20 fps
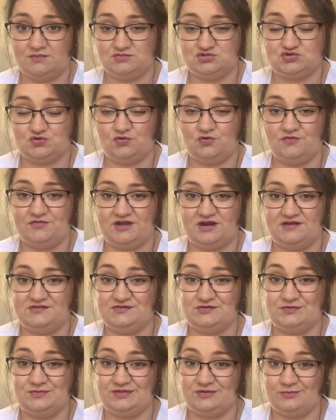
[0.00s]
draw than I
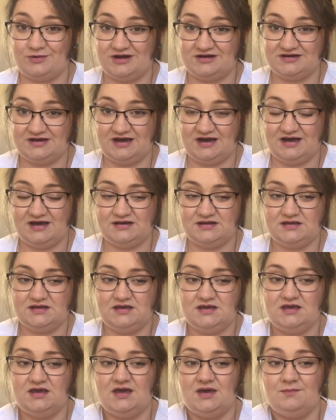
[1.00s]
do with a 1 card.
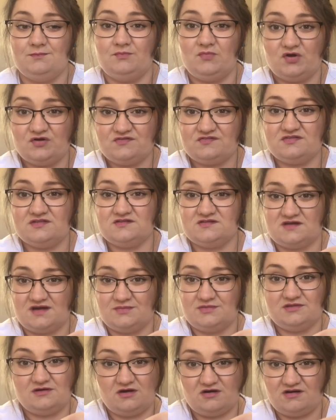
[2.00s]
Most of the
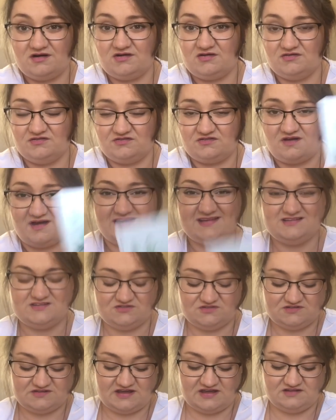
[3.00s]
time with oracles I
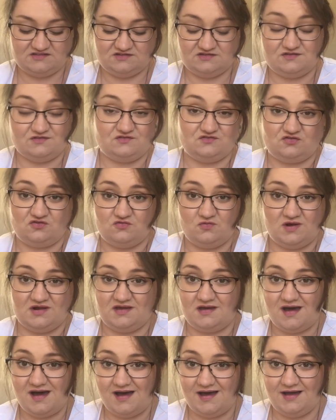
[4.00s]
do tend to just draw
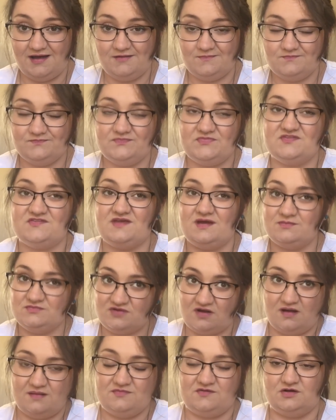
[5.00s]
1 card.
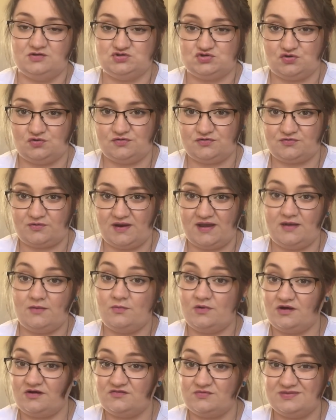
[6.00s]
Sometimes I'll draw 3,
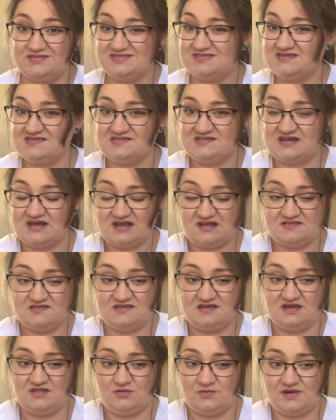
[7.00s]
whereas with this deck it's
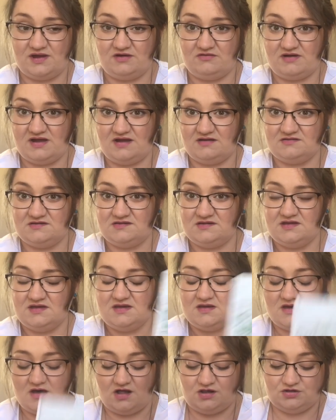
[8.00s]
the other way around.
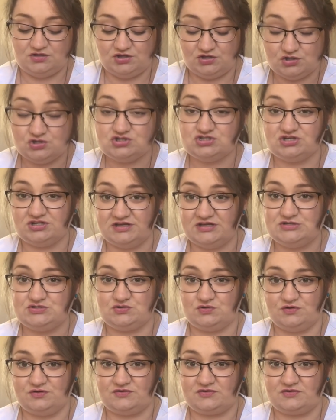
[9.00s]
I'll usually draw